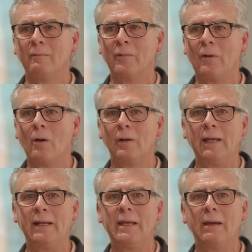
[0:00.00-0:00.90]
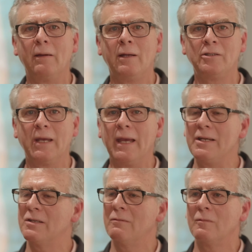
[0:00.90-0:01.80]
with hardly any
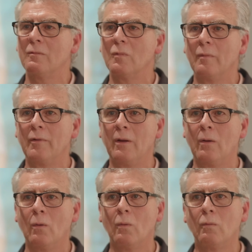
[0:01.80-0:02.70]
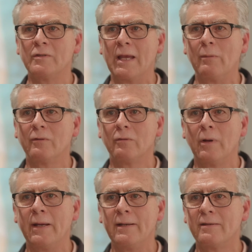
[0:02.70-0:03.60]
education, you know, was able to
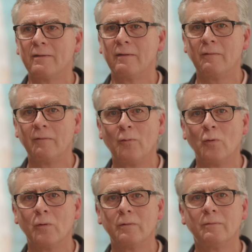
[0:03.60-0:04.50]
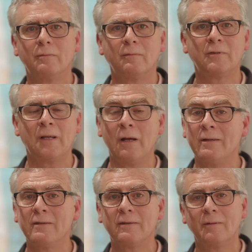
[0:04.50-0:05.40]
raise four
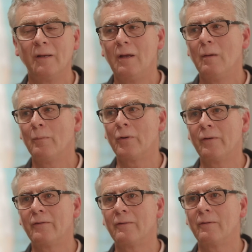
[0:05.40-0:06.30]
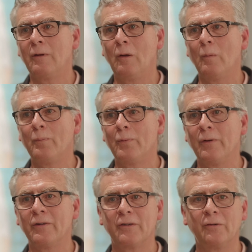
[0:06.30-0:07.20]
sons, put us, you know,
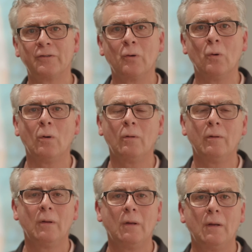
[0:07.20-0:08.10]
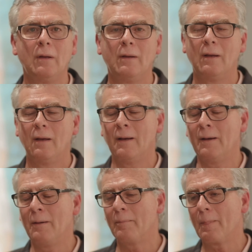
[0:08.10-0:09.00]
put us through school,
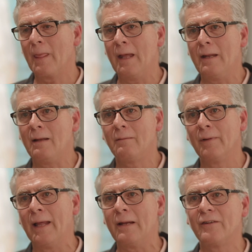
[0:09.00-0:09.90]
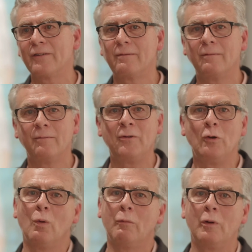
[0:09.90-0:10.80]
um, and then let us
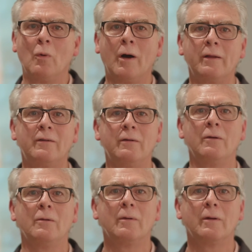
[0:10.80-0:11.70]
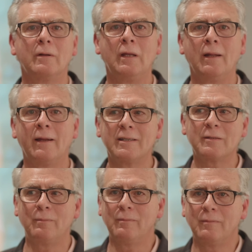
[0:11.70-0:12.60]
do what we wanted to do. He let
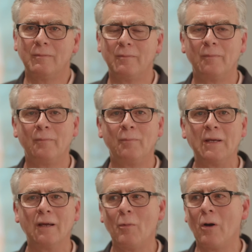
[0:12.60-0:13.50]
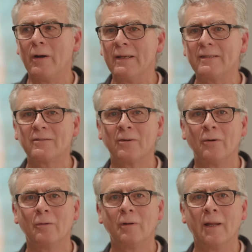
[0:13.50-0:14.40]
us become artists
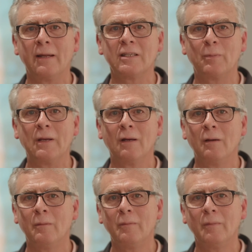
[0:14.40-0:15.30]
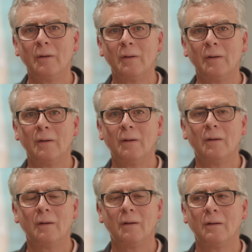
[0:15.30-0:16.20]
or let us become
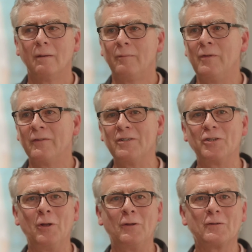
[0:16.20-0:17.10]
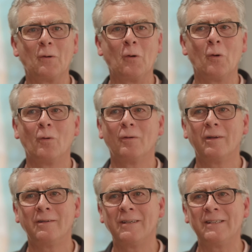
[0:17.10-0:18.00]
musicians or
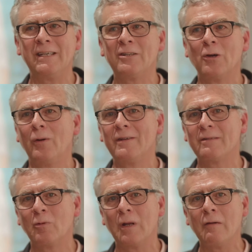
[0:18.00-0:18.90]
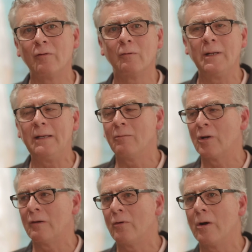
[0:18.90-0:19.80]
just he told us whatever we
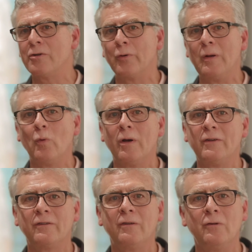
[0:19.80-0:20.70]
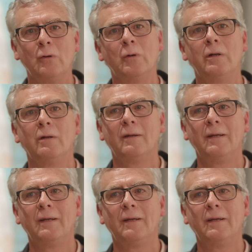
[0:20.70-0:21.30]
whatever our dream was to do it